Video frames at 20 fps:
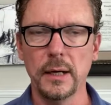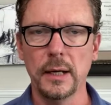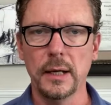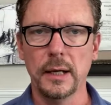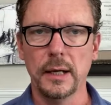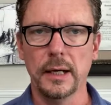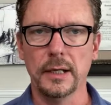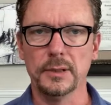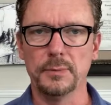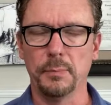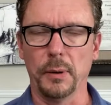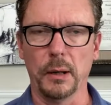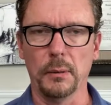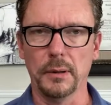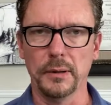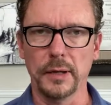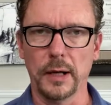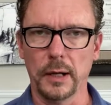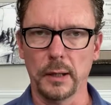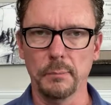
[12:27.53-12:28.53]
It's probably
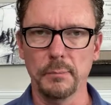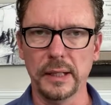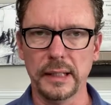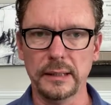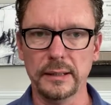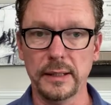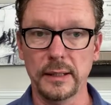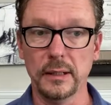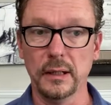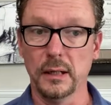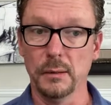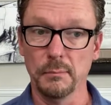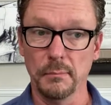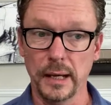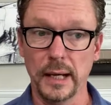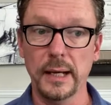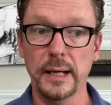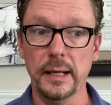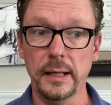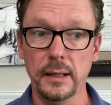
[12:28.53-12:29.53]
not a big deal. It
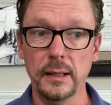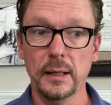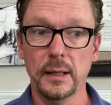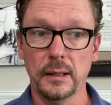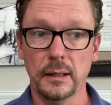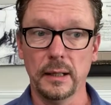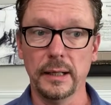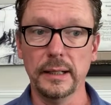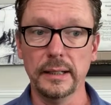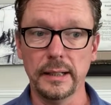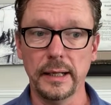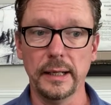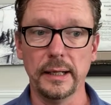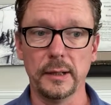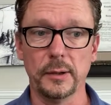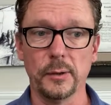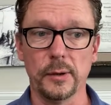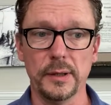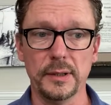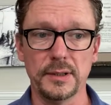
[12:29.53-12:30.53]
may lead to
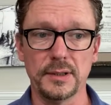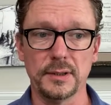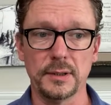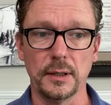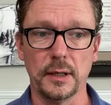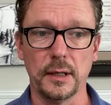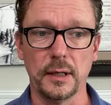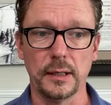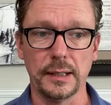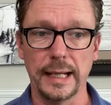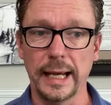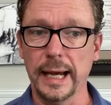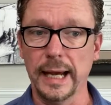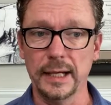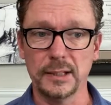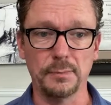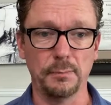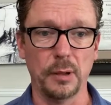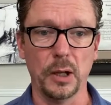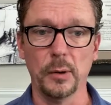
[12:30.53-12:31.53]
increased
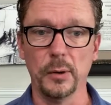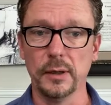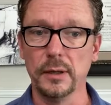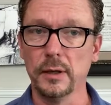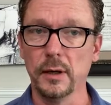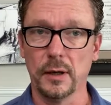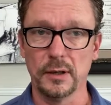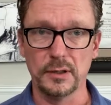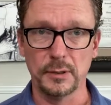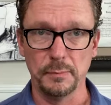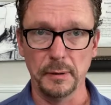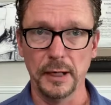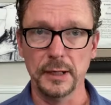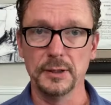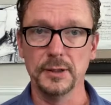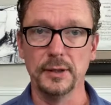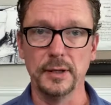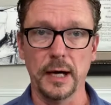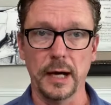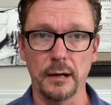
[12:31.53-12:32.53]
gas, bloating,
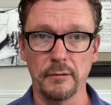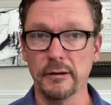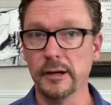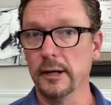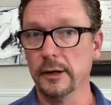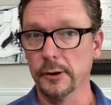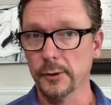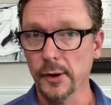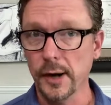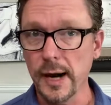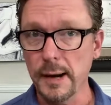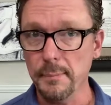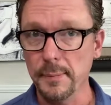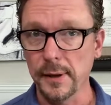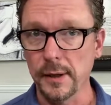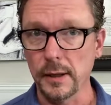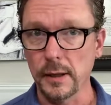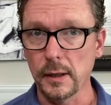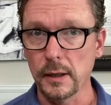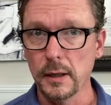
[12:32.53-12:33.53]
constipation, diarrhea, and
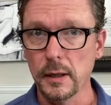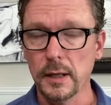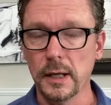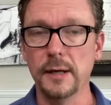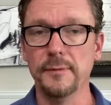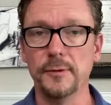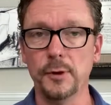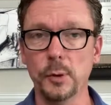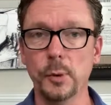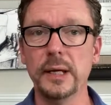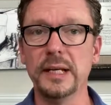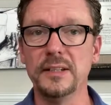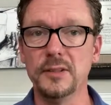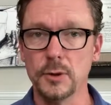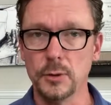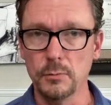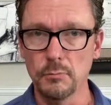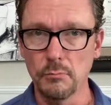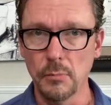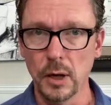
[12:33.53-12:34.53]
cramping if you eat
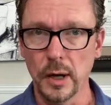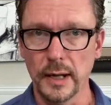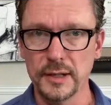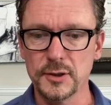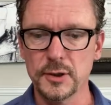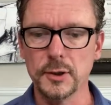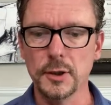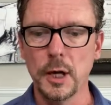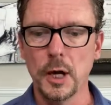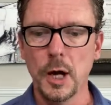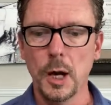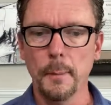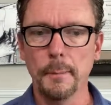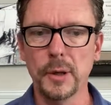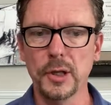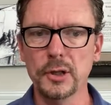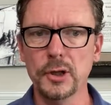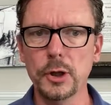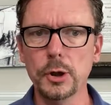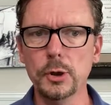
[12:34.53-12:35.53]
too much.
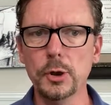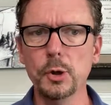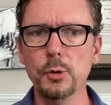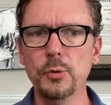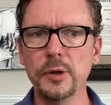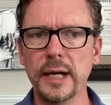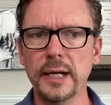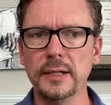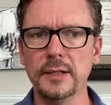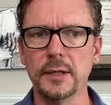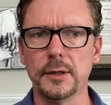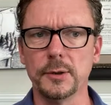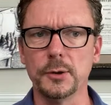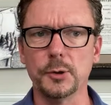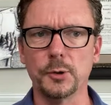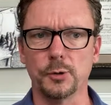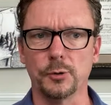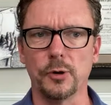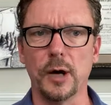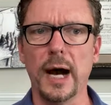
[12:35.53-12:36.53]
But do you need to
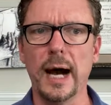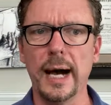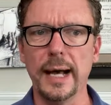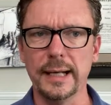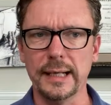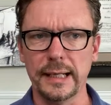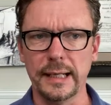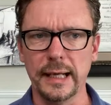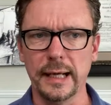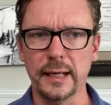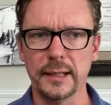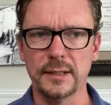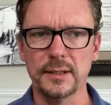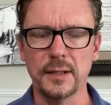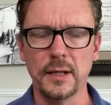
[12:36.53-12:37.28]
try to get